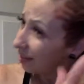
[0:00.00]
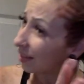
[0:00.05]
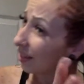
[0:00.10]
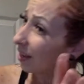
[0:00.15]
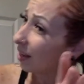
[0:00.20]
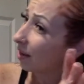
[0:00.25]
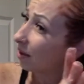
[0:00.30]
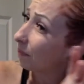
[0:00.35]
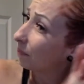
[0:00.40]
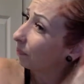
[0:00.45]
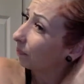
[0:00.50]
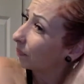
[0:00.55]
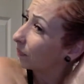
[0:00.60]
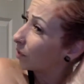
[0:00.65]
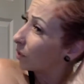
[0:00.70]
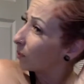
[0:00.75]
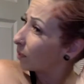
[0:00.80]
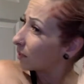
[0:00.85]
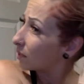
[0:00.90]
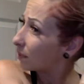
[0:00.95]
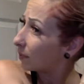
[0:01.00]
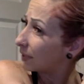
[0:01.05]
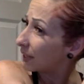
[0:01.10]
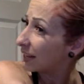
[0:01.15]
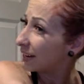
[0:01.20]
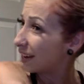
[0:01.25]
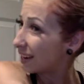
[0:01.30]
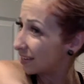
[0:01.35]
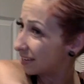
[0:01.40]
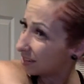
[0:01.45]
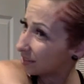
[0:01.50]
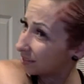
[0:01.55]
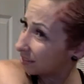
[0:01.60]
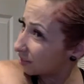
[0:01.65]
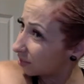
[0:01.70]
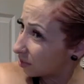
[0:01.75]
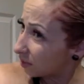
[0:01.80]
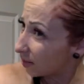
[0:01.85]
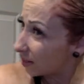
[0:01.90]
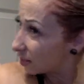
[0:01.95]
It wasn't really an ideal
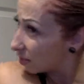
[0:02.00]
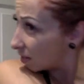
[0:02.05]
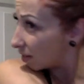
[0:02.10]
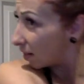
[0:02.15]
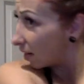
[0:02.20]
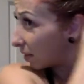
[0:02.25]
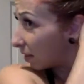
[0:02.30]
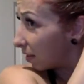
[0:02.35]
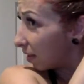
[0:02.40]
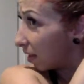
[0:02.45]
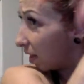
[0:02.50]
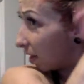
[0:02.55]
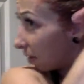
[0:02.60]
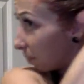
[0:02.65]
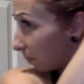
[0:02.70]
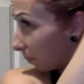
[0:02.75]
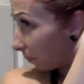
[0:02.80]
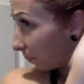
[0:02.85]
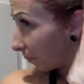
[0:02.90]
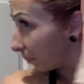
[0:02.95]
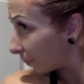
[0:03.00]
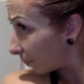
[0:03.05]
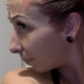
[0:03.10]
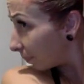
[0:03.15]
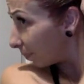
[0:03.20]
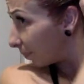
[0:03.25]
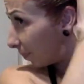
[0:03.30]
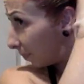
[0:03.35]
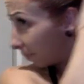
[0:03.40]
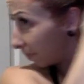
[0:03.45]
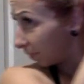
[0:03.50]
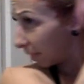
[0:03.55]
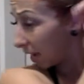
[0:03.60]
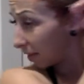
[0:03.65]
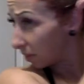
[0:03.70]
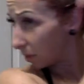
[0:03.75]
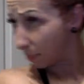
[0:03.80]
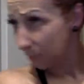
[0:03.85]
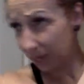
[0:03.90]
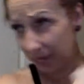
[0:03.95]
situation at
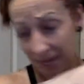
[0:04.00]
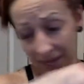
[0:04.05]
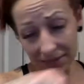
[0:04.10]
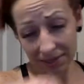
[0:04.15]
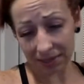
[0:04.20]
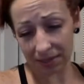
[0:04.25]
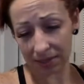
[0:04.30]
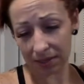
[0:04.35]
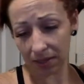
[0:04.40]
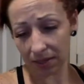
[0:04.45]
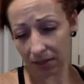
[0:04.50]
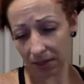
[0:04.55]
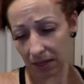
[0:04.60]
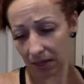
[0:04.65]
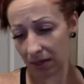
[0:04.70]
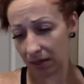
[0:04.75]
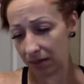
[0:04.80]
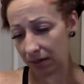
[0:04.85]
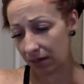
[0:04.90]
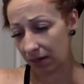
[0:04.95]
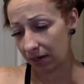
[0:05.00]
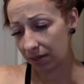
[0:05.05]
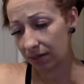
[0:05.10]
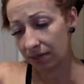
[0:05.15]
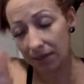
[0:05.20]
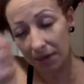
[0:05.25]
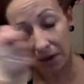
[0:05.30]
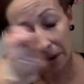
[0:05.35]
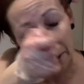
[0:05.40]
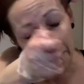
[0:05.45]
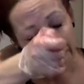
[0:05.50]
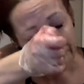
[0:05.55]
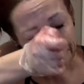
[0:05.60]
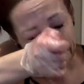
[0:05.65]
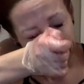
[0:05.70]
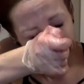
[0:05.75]
the place, the dentist today.